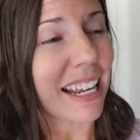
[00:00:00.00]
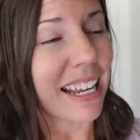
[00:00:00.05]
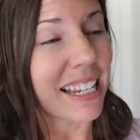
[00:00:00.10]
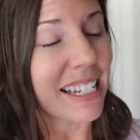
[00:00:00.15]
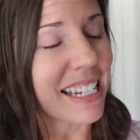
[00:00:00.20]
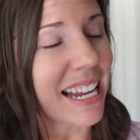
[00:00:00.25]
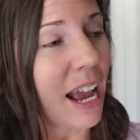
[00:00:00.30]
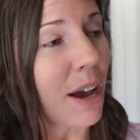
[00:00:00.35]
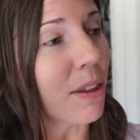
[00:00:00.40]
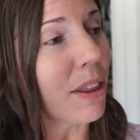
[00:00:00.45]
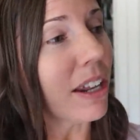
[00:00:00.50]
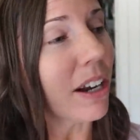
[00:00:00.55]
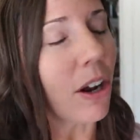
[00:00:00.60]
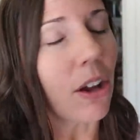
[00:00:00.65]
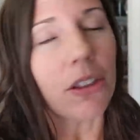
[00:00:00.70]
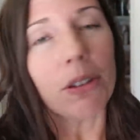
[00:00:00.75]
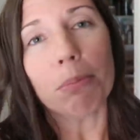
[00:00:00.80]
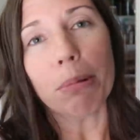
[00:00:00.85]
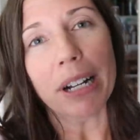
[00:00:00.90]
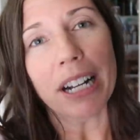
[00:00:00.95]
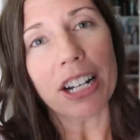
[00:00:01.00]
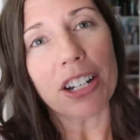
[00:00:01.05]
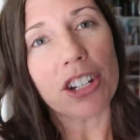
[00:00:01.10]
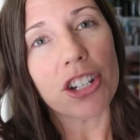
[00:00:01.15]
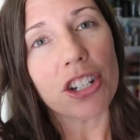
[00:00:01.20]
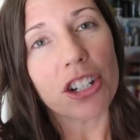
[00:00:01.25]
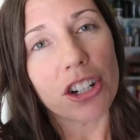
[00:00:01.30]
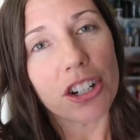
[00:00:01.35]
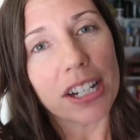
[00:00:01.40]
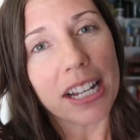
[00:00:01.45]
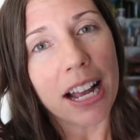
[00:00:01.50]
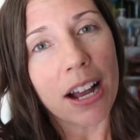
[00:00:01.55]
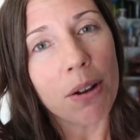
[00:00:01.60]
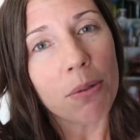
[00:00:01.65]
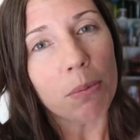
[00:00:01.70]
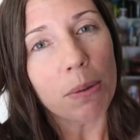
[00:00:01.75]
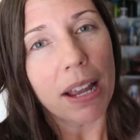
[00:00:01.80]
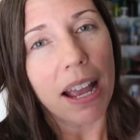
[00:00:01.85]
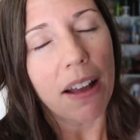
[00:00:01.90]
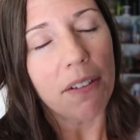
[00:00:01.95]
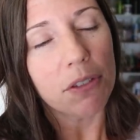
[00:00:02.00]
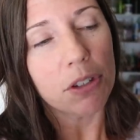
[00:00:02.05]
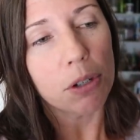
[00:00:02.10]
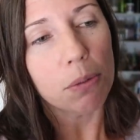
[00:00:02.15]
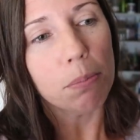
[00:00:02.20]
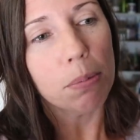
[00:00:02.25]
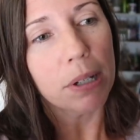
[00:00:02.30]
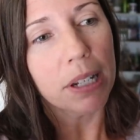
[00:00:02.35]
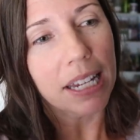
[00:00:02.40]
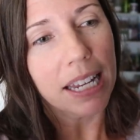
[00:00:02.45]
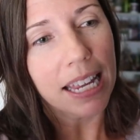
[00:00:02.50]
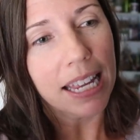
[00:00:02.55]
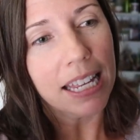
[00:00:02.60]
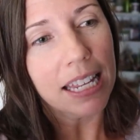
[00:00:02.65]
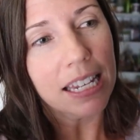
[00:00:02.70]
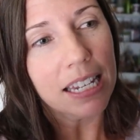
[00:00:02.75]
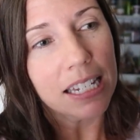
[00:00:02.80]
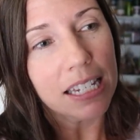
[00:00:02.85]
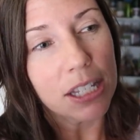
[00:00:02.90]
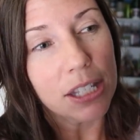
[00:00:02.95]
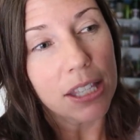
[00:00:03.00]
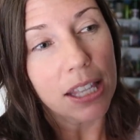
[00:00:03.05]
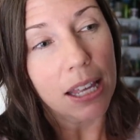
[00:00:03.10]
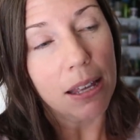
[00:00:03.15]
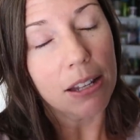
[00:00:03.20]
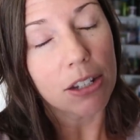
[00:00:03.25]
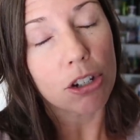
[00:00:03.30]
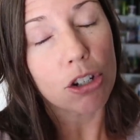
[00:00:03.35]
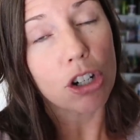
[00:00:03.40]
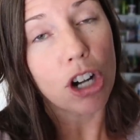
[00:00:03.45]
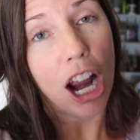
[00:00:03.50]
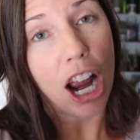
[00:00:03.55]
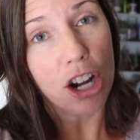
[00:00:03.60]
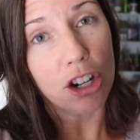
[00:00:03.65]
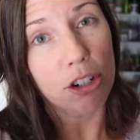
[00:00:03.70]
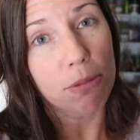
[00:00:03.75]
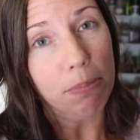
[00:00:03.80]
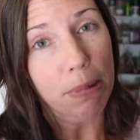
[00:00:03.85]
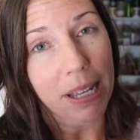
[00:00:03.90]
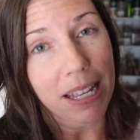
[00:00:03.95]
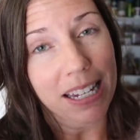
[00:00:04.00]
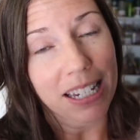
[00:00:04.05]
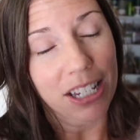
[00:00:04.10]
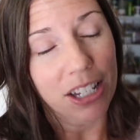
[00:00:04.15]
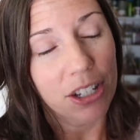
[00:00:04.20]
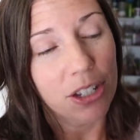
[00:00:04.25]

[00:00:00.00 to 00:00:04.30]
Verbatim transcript: because now that all the branches are down, we have to put it in the trash bin.